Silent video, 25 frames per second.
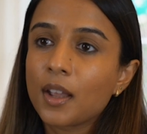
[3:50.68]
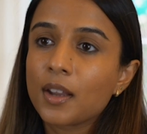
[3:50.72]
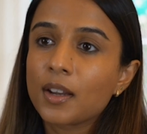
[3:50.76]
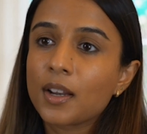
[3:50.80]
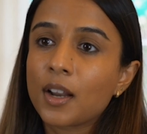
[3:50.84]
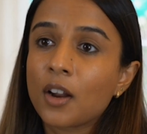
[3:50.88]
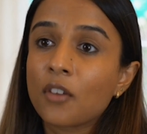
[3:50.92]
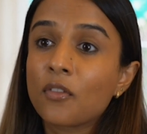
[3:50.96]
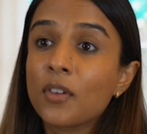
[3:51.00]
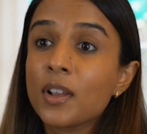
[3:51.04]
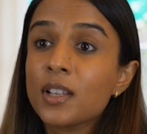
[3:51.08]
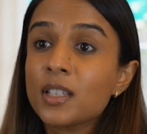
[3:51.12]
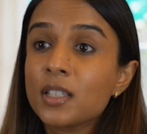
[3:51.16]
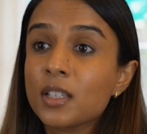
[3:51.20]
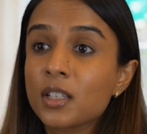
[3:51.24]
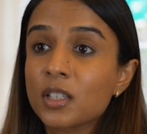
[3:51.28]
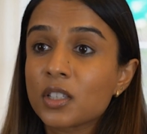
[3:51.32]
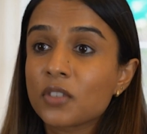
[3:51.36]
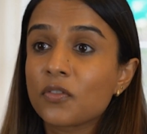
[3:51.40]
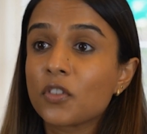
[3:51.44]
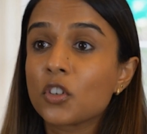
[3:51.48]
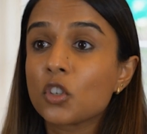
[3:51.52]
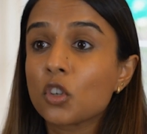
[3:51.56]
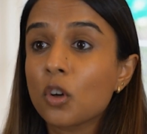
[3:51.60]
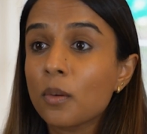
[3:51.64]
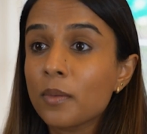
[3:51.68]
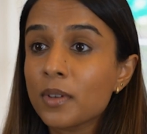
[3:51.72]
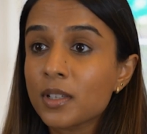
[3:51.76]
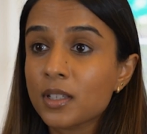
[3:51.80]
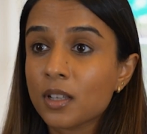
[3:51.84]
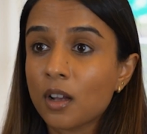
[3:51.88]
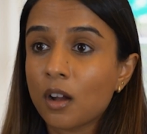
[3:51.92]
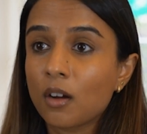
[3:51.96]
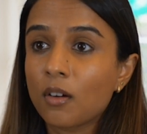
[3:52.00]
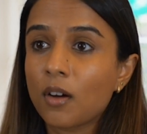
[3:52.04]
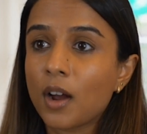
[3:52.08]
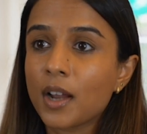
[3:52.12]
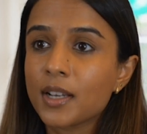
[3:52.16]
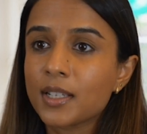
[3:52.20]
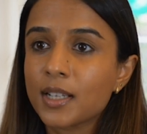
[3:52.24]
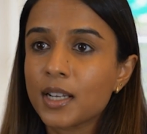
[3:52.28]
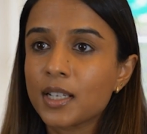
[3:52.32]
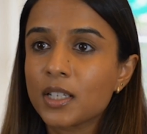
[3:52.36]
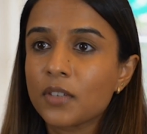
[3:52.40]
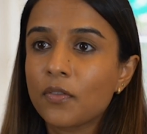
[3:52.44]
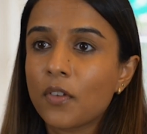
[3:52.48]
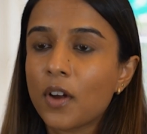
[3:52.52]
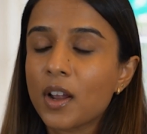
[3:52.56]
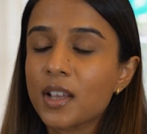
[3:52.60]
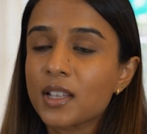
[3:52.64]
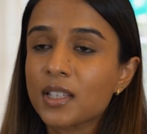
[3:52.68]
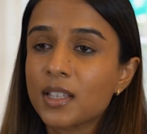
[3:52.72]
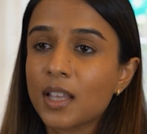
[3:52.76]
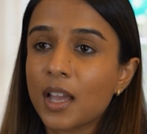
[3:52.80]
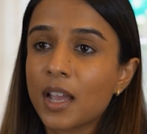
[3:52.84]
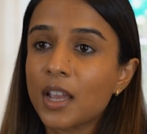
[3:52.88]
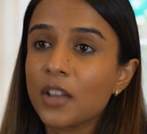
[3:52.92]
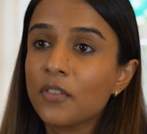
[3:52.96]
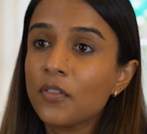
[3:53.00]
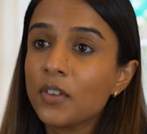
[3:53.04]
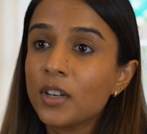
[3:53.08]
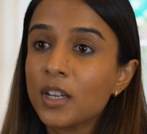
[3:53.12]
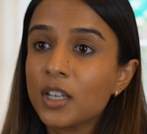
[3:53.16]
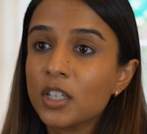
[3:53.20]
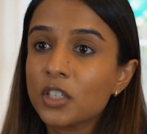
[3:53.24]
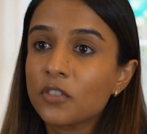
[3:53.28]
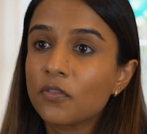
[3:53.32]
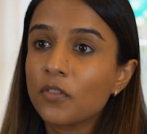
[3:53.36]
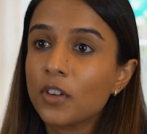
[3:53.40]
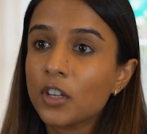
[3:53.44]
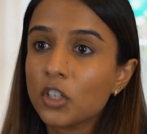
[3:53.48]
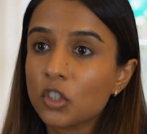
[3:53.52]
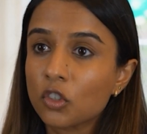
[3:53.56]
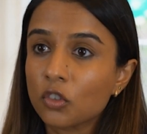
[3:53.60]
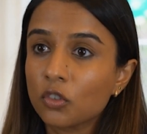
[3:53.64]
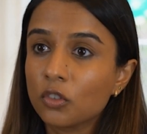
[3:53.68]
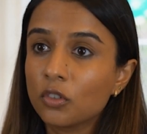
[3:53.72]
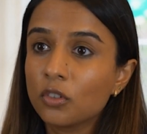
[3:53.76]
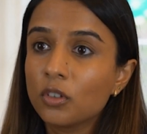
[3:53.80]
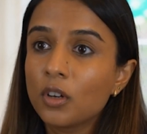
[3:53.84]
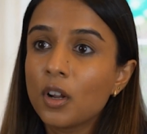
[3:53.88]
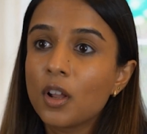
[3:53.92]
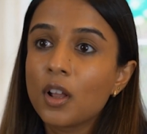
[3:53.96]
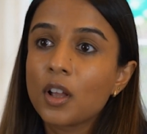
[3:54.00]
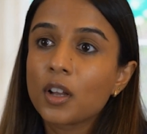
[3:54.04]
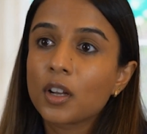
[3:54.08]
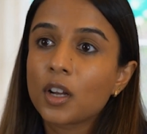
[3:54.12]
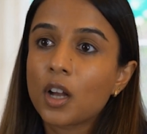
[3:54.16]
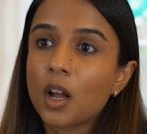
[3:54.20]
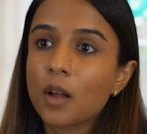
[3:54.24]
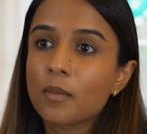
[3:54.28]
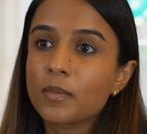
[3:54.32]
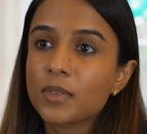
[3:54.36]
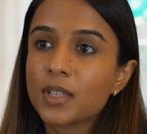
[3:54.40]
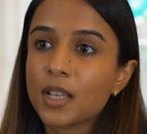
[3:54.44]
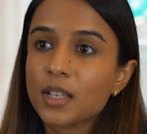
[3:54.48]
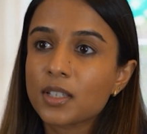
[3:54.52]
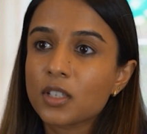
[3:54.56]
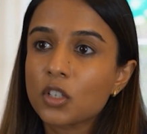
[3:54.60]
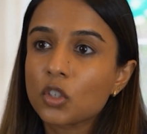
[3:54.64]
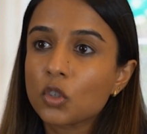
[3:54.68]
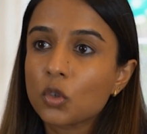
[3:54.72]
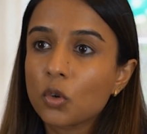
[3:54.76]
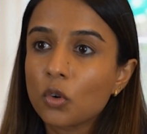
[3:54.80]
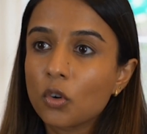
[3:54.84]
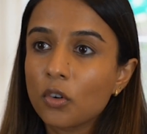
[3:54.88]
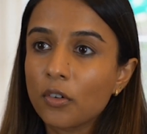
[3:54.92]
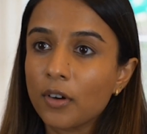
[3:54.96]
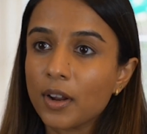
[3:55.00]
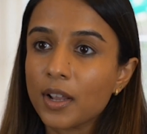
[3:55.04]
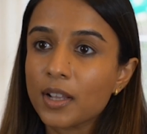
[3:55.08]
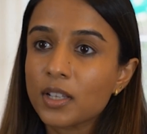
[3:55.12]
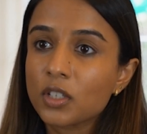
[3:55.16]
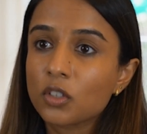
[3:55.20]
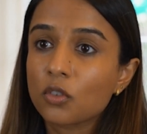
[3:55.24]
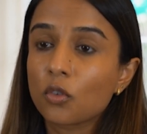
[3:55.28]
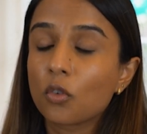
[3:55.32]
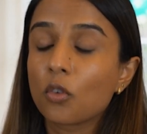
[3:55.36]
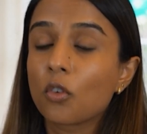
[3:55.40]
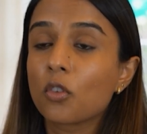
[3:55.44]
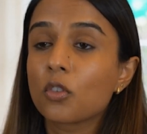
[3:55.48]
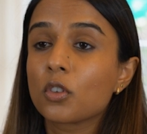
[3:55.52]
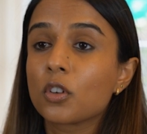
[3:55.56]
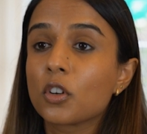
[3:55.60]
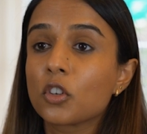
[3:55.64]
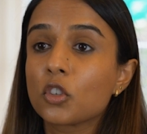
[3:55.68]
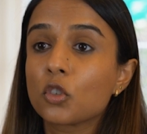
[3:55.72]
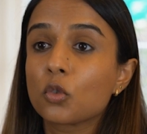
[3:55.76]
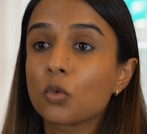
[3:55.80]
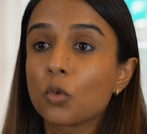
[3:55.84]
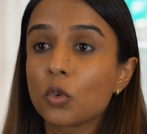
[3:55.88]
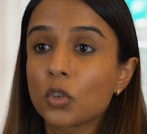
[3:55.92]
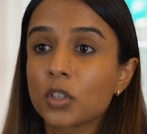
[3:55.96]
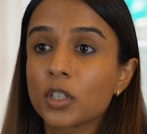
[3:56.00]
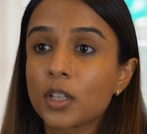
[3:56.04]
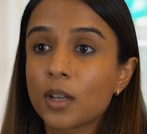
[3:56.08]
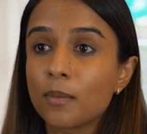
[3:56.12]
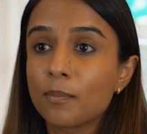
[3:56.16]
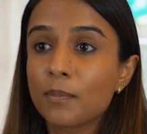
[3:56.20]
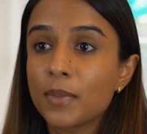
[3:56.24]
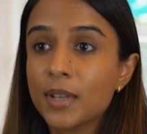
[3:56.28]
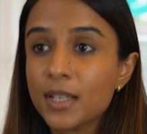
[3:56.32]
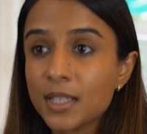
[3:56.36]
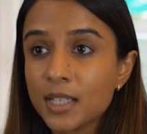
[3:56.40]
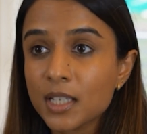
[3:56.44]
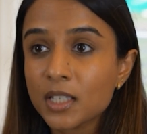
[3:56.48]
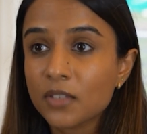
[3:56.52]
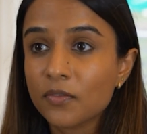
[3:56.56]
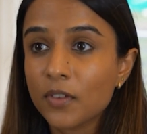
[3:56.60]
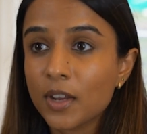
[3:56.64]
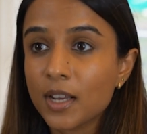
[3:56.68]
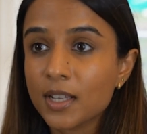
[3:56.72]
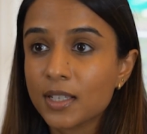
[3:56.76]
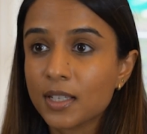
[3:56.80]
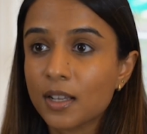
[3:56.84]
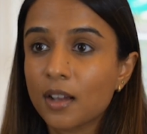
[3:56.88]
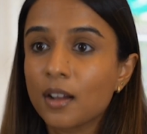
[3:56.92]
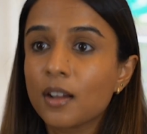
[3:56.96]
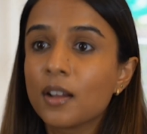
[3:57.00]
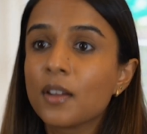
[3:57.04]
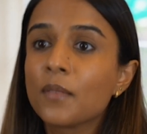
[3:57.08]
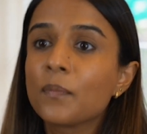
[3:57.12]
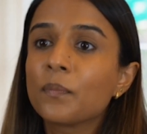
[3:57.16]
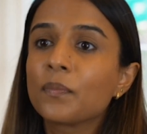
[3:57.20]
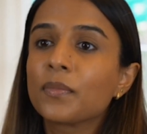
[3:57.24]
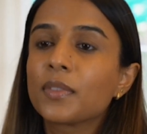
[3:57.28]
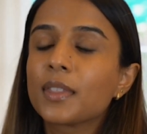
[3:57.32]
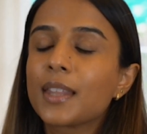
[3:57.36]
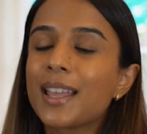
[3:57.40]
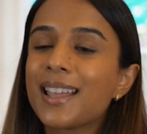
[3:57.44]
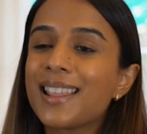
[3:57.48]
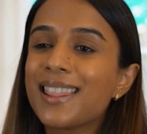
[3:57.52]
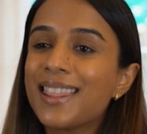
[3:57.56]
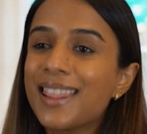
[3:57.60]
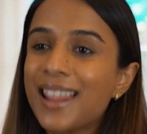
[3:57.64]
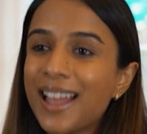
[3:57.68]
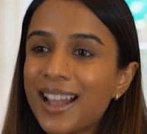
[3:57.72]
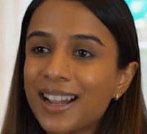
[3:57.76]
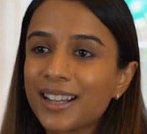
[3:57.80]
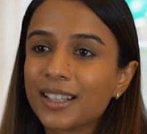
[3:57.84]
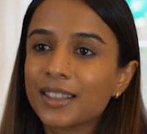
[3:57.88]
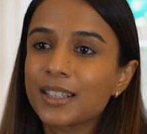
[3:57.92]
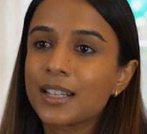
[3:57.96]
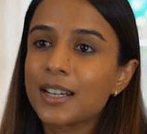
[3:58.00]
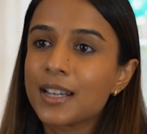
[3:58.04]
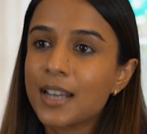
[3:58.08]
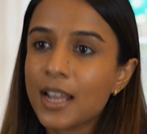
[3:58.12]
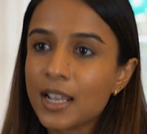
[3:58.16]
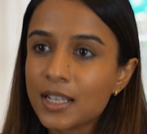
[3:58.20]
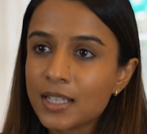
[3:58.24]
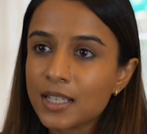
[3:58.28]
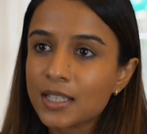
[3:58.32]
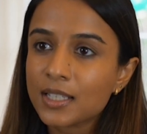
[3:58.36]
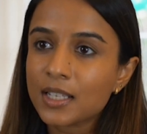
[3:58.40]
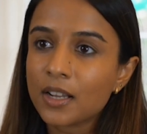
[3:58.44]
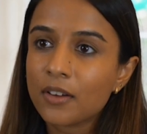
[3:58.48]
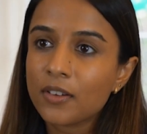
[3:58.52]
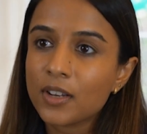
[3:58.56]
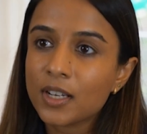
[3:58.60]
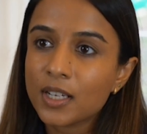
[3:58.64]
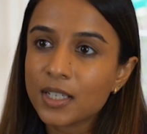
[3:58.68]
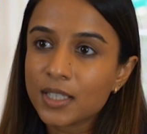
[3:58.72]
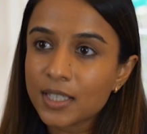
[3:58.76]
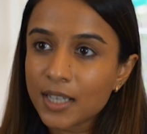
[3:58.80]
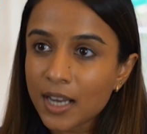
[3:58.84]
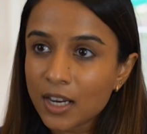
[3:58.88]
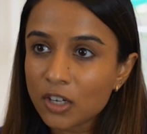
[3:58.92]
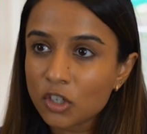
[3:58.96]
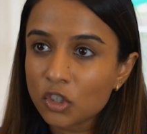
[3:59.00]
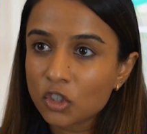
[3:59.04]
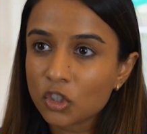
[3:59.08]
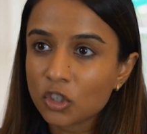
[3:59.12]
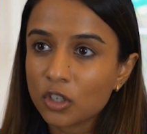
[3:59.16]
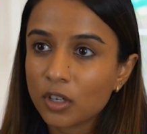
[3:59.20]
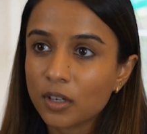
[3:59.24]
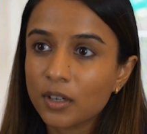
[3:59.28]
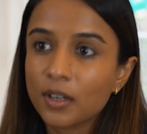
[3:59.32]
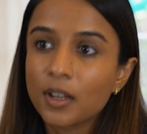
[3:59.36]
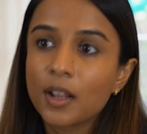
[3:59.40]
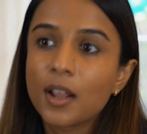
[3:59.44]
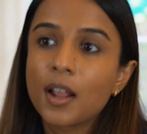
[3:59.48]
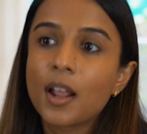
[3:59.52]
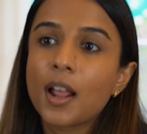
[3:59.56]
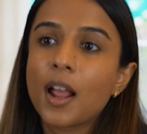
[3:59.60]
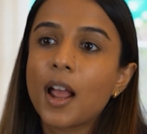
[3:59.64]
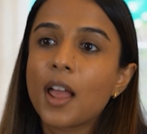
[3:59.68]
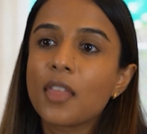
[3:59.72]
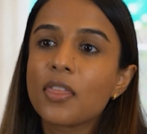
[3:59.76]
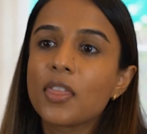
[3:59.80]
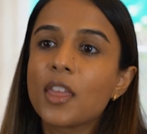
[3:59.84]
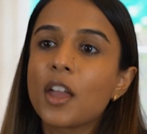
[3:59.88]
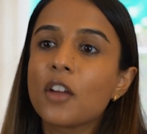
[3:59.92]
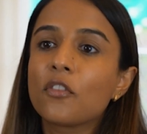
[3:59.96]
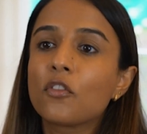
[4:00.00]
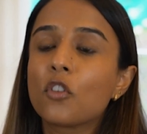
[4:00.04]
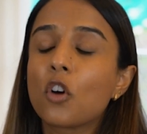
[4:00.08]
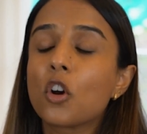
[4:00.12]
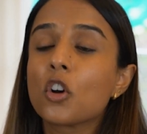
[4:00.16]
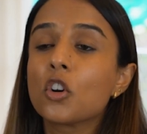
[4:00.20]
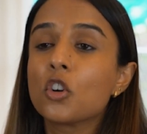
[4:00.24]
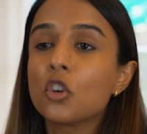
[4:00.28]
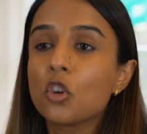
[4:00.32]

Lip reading: Now, residence for domicile identifies that if an individual comes as a tourist or on a short-term business visa, they lack the necessary intention and therefore are